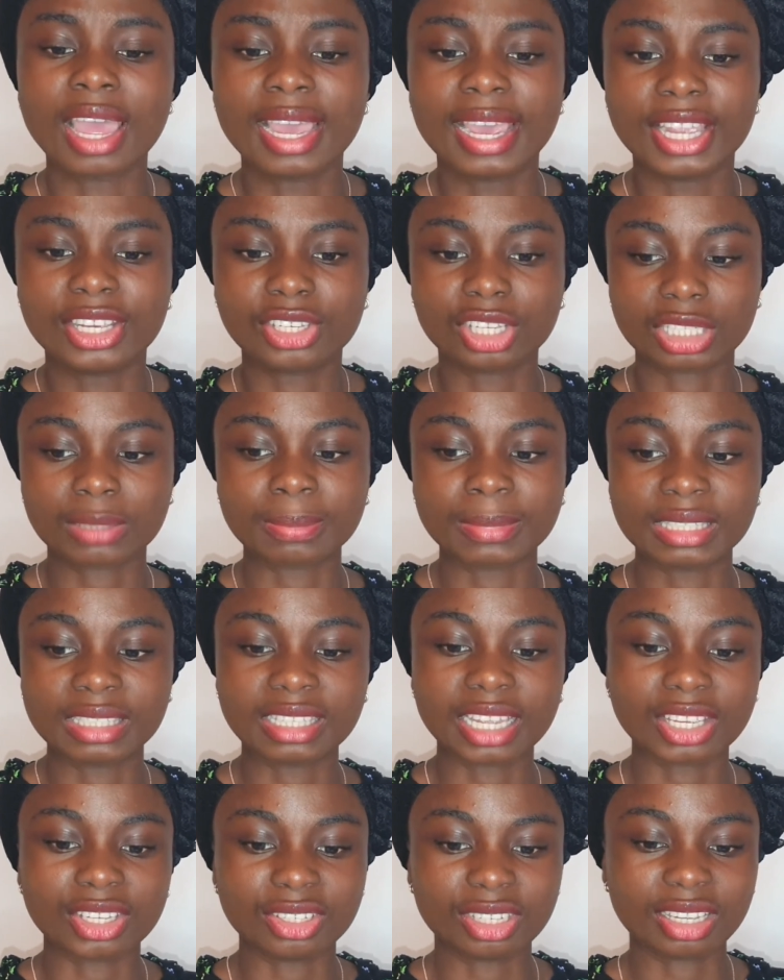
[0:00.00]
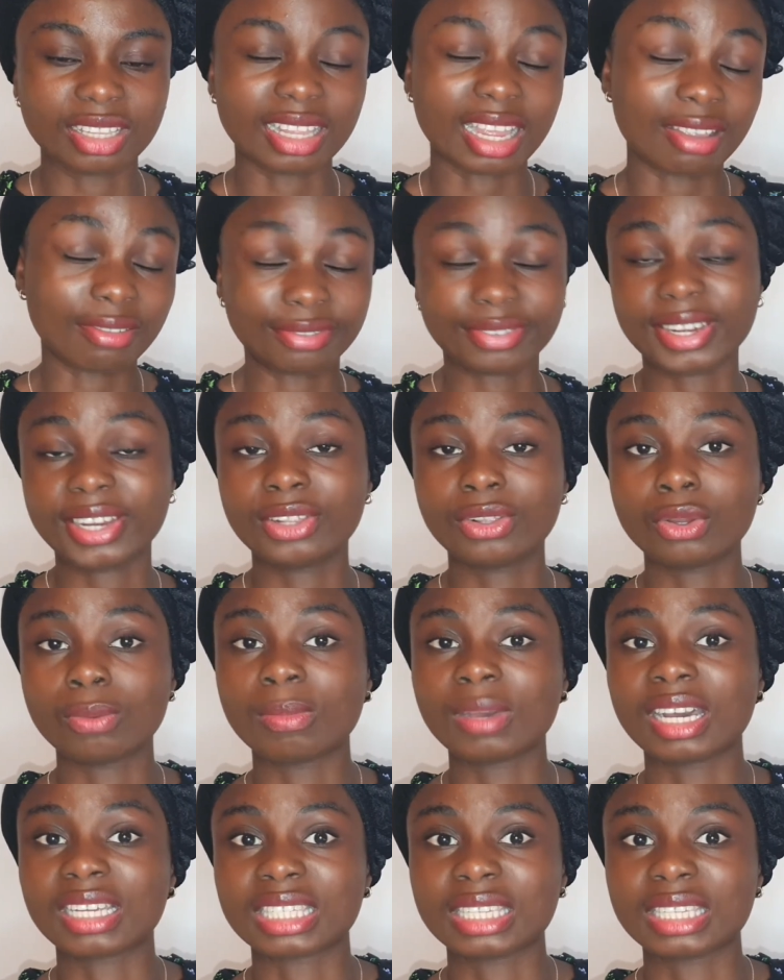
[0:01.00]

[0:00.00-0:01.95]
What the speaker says: it just means that you get like very low marks.